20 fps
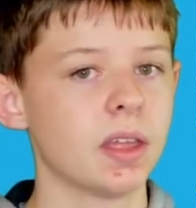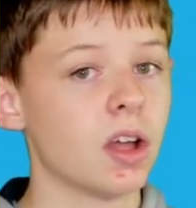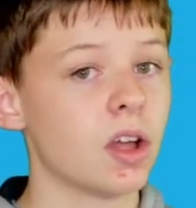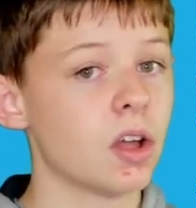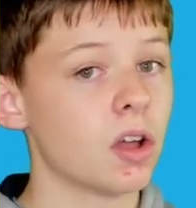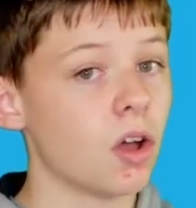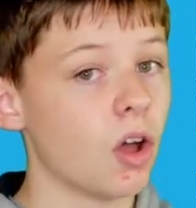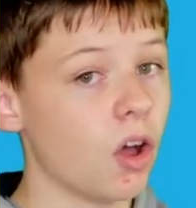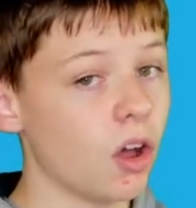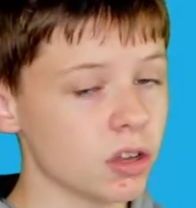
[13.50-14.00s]

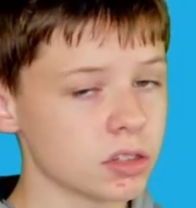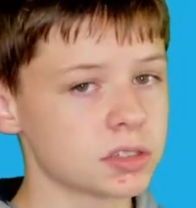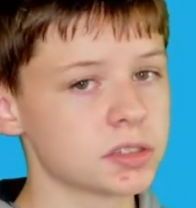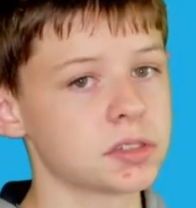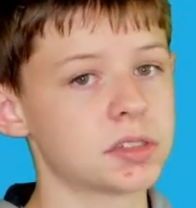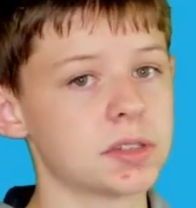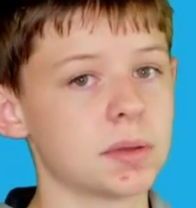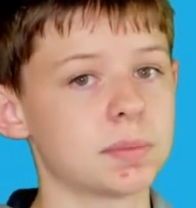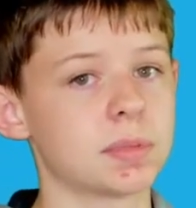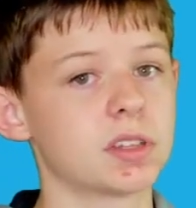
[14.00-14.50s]
Also,
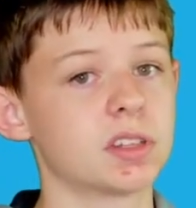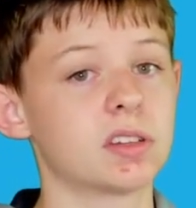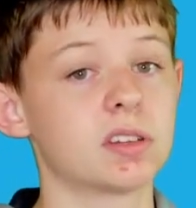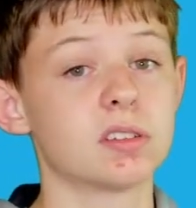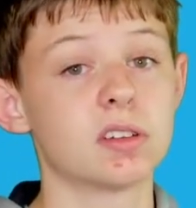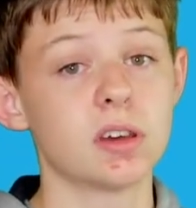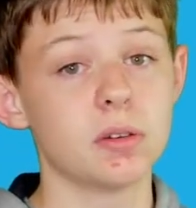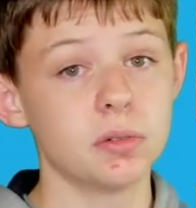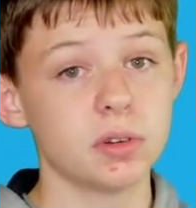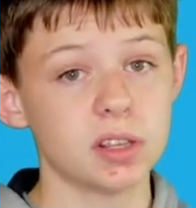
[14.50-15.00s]
something to
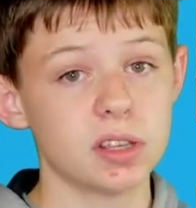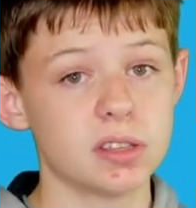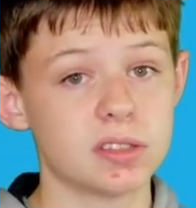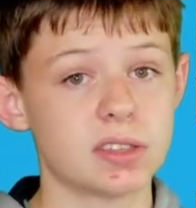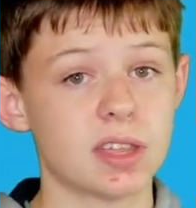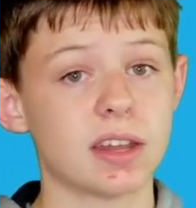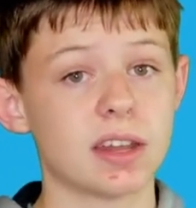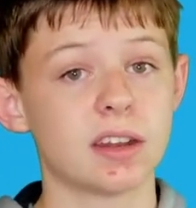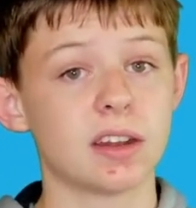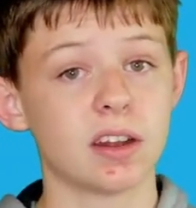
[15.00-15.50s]
note is
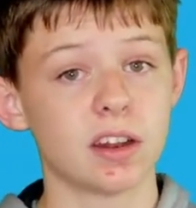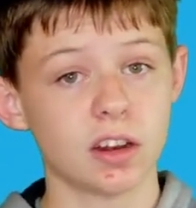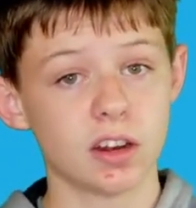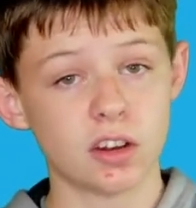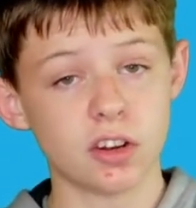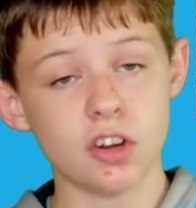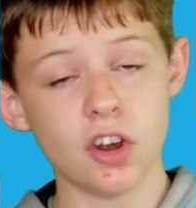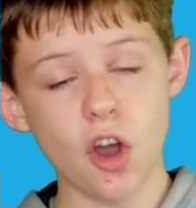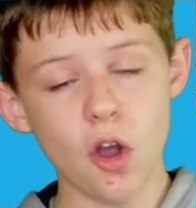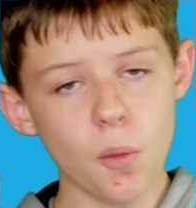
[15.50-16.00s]
that
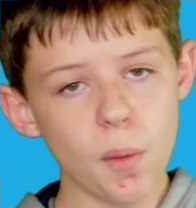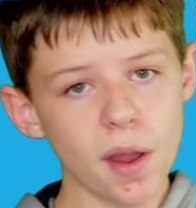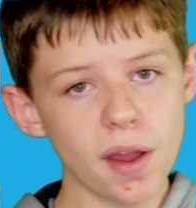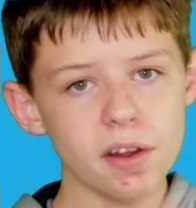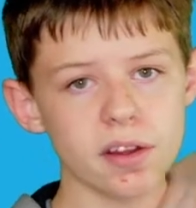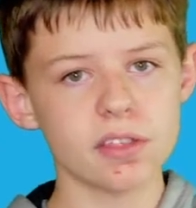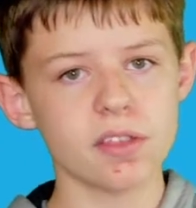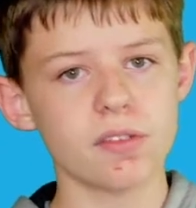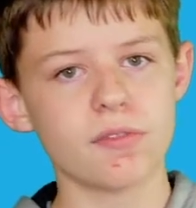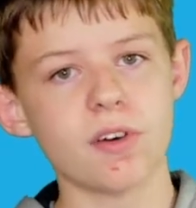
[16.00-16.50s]
nowhere in
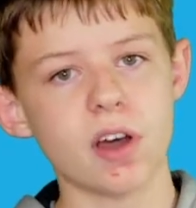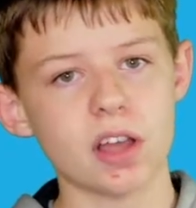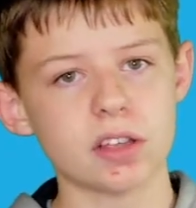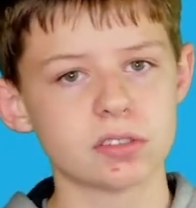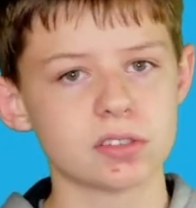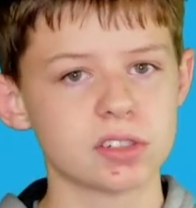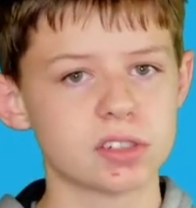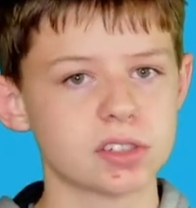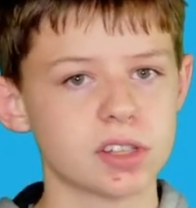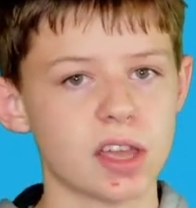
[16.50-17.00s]
the
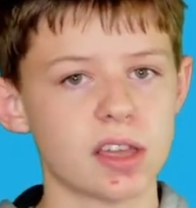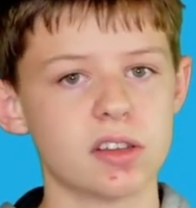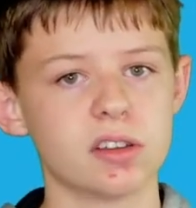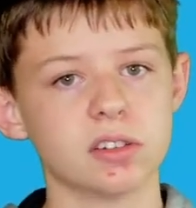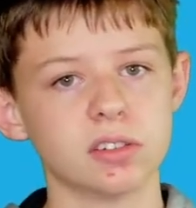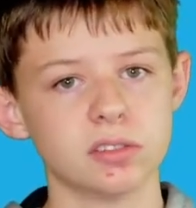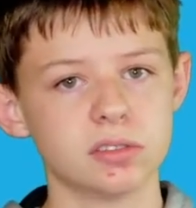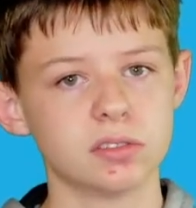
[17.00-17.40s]
phosphorus cycle